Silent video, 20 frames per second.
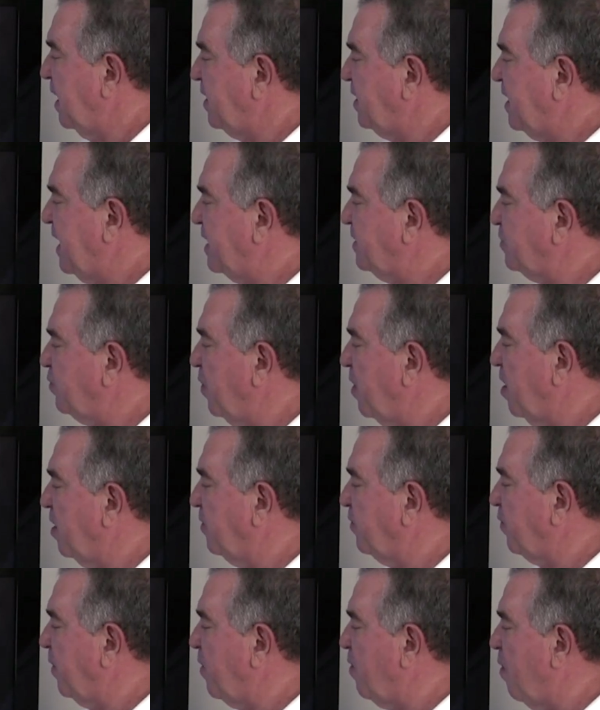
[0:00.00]
Test well
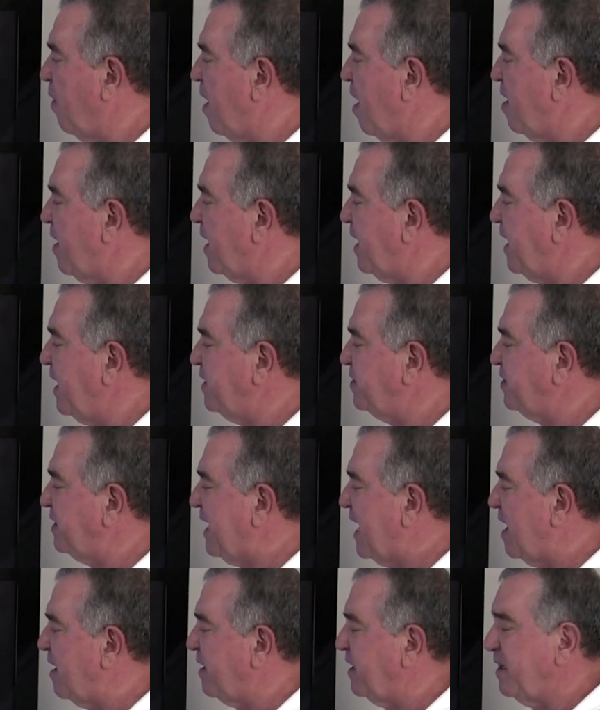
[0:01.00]
is required at each
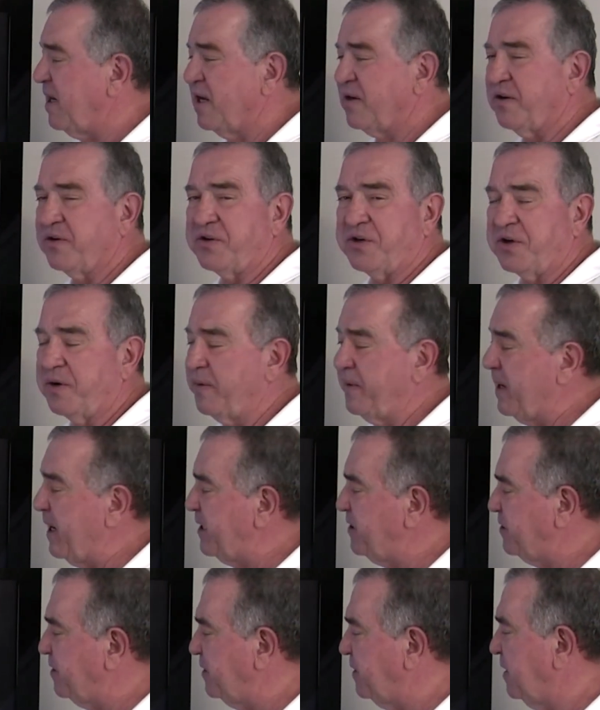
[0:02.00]
down conductor
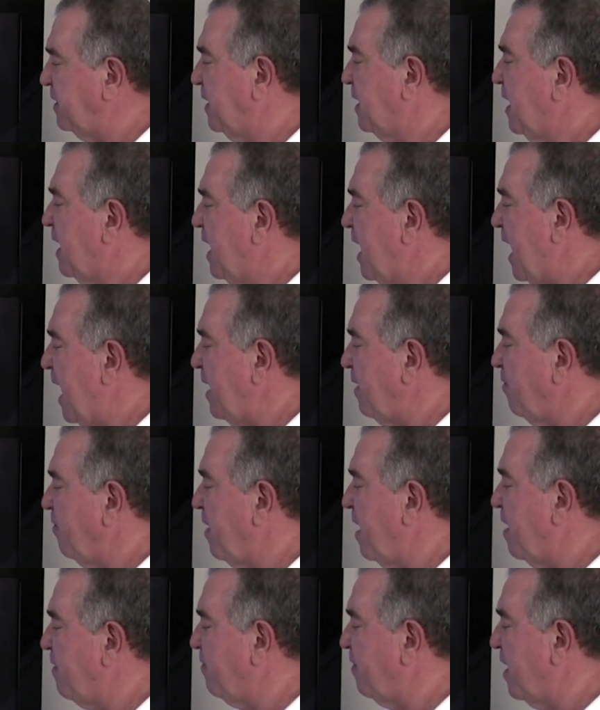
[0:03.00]
termination, and
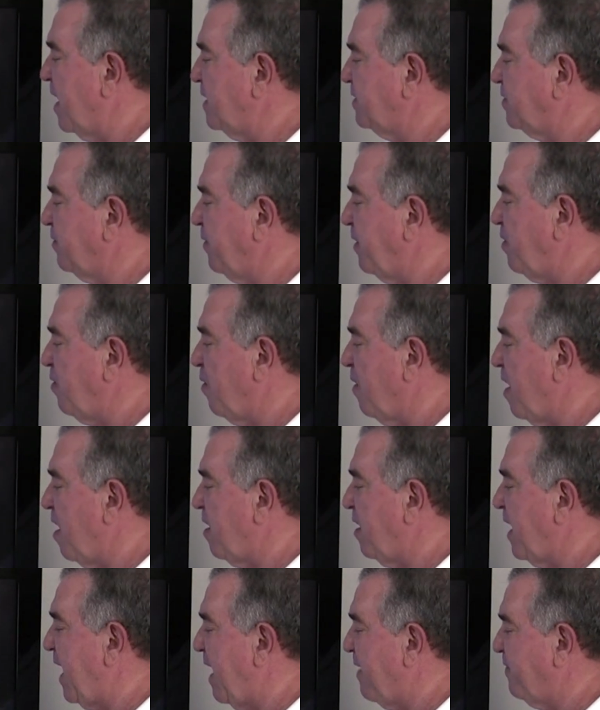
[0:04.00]
ground rods are required
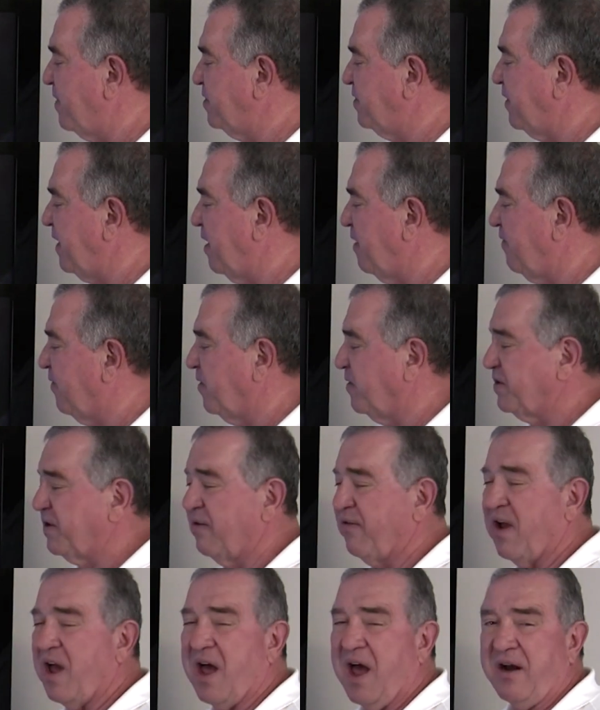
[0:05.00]
at an average of intervals
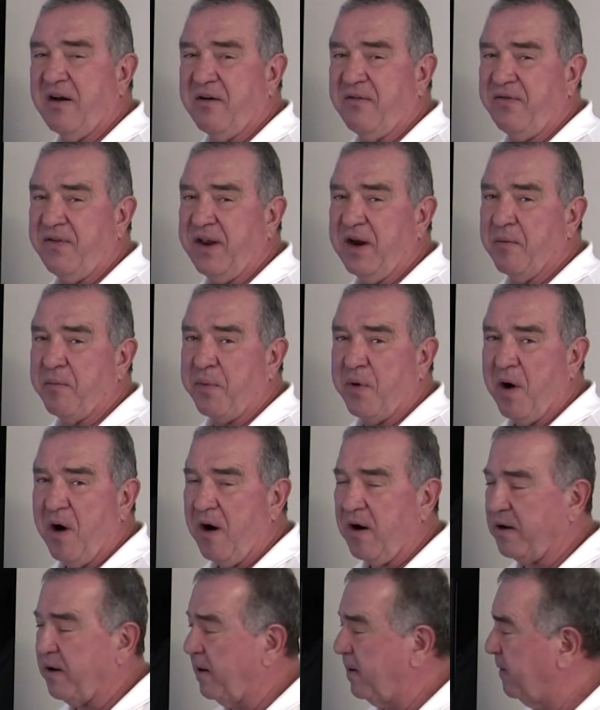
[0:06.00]
of 100 feet
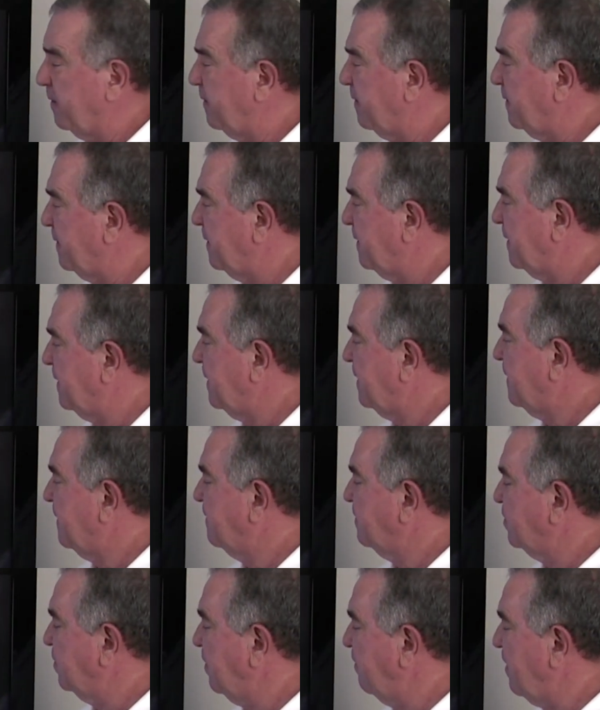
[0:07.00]
apart.
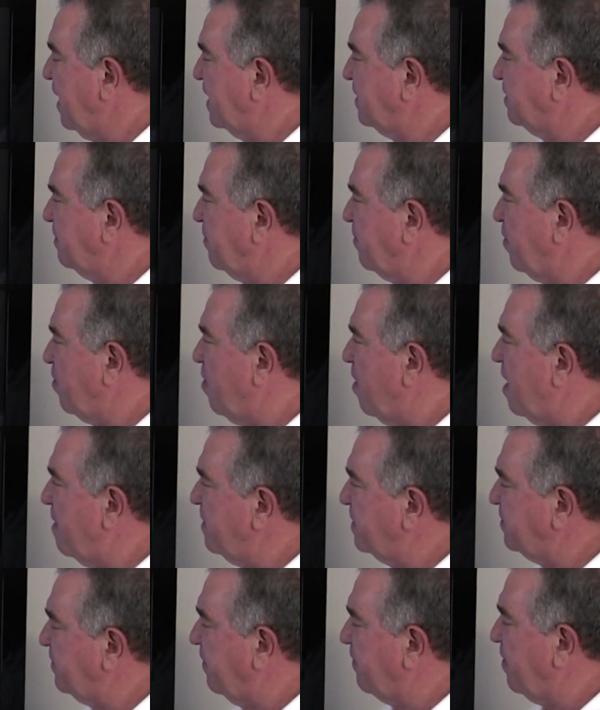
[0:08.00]
So you've got some
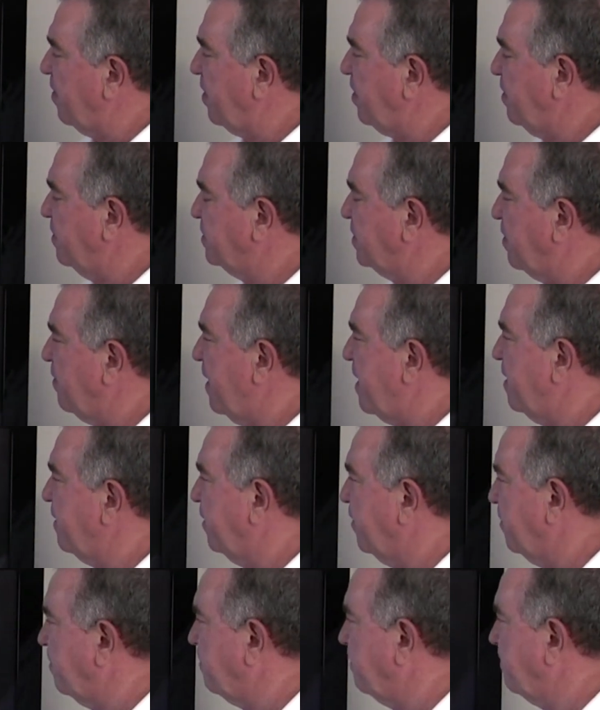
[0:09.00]
requirements if you're going to use a ground
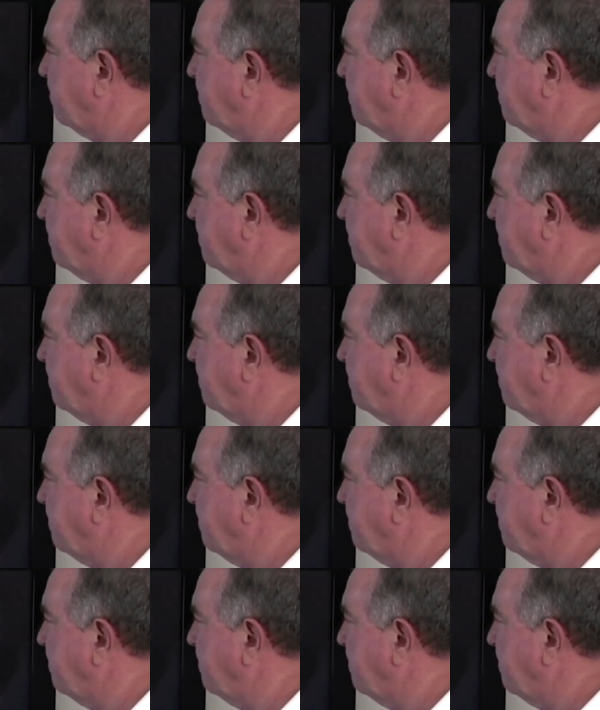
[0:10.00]
loop.